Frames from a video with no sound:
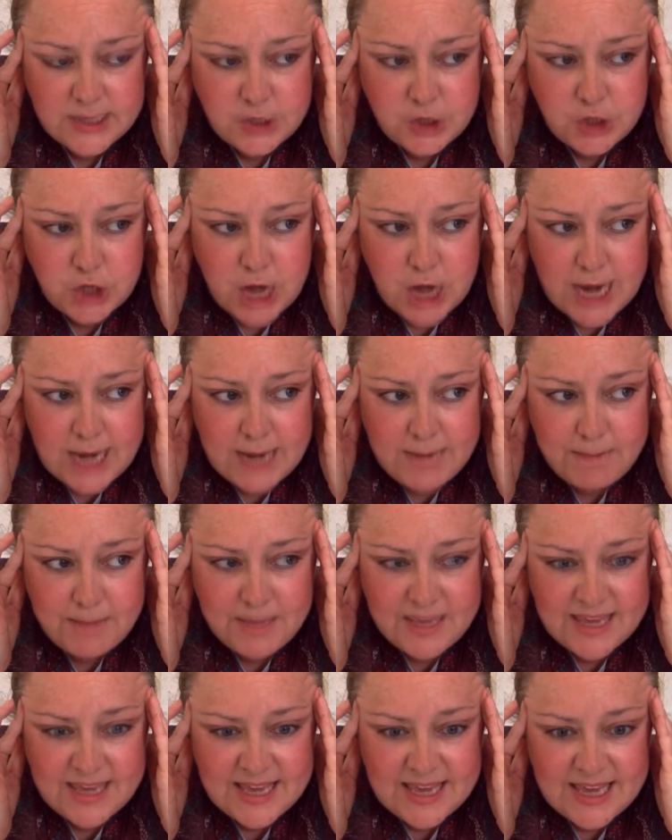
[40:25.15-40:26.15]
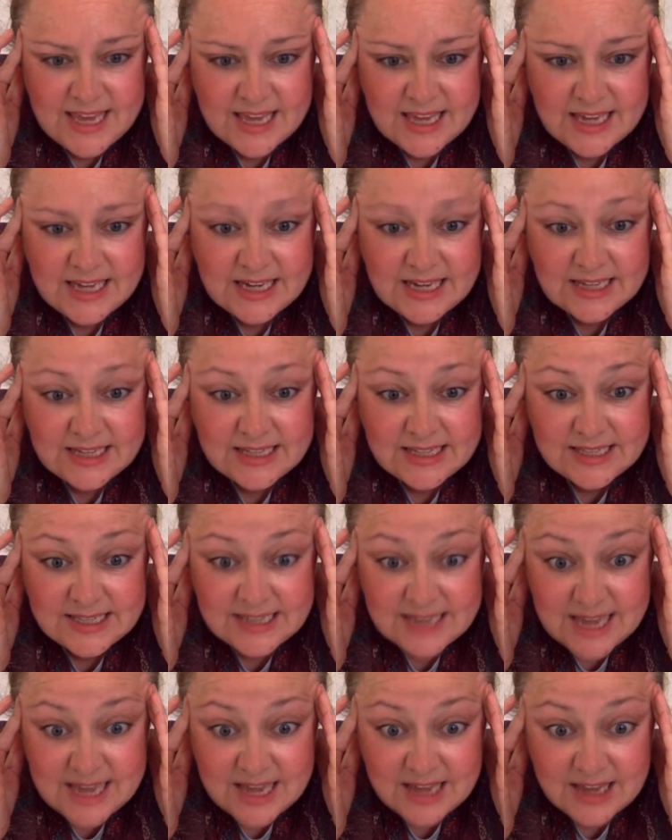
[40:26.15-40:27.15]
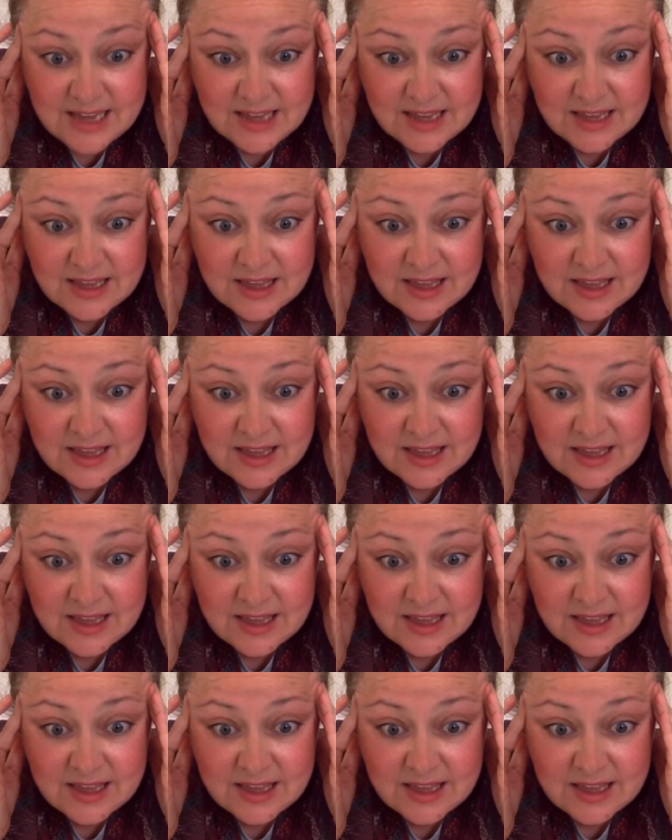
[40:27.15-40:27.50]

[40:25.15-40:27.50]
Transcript: JP Holistic,